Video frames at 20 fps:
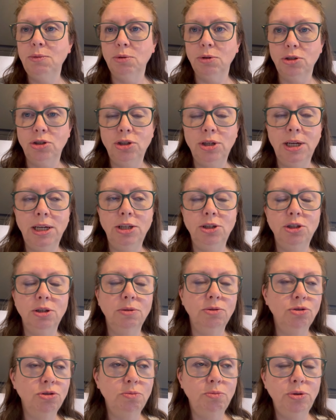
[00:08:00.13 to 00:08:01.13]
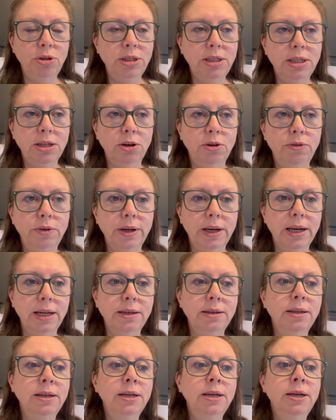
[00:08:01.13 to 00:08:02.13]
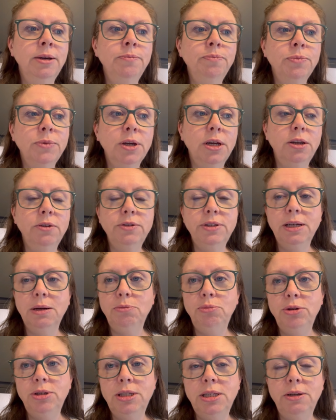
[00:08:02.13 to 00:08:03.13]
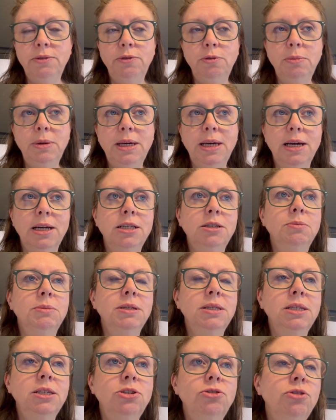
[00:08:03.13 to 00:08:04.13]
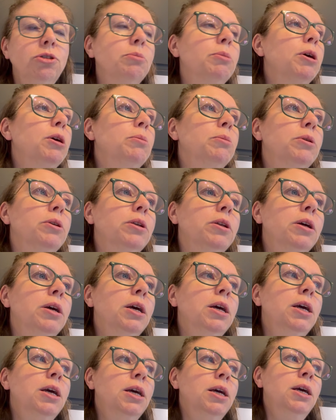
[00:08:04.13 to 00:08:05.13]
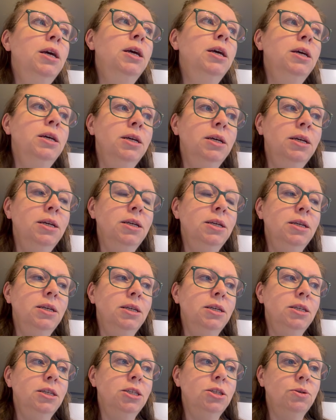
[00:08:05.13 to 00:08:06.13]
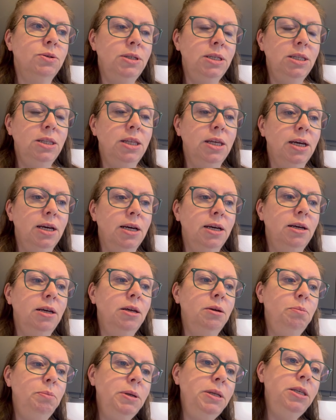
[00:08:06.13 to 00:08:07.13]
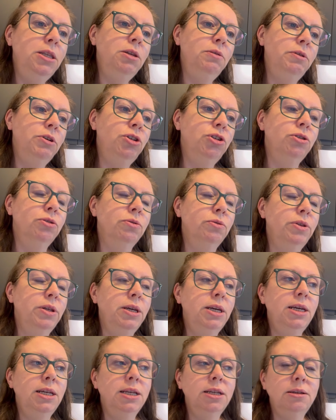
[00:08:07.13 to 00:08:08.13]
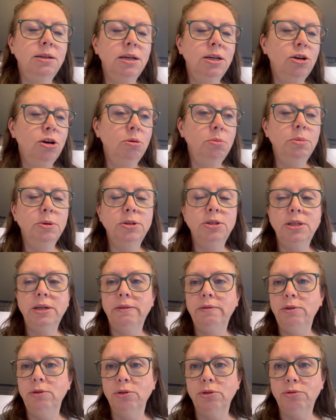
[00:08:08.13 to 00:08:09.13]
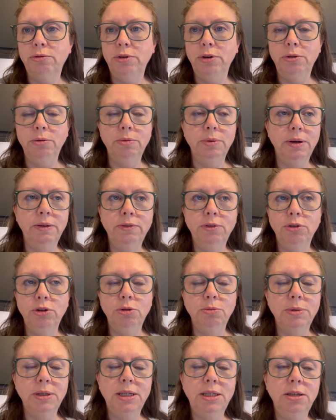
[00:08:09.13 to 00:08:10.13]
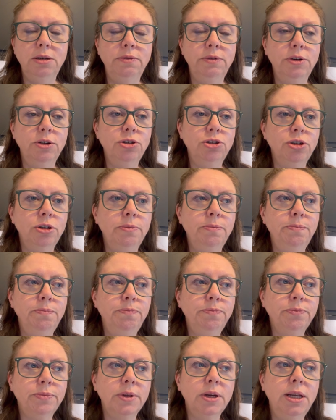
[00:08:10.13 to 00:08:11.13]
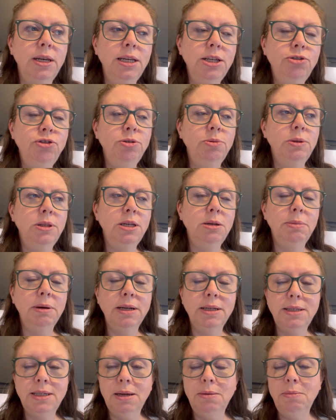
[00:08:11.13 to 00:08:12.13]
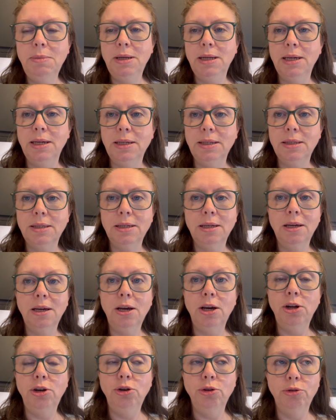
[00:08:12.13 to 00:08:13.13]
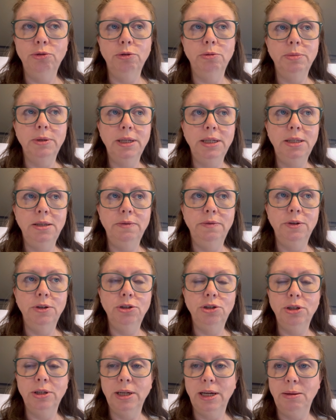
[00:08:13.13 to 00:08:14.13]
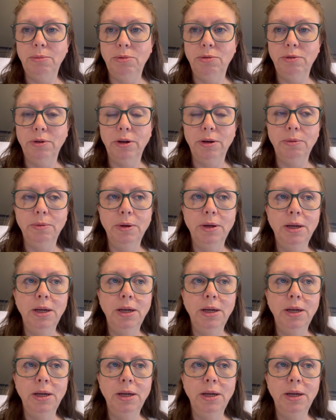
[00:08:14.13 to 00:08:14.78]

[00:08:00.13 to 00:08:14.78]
what's changed, so I'll just print it off again. And obviously I'm printing it for me and my sister at the moment. So I did that, binned the original, thinking I can't bother to have a look through. I've got the updated version. And literally within about 10 minutes, another updated version came through.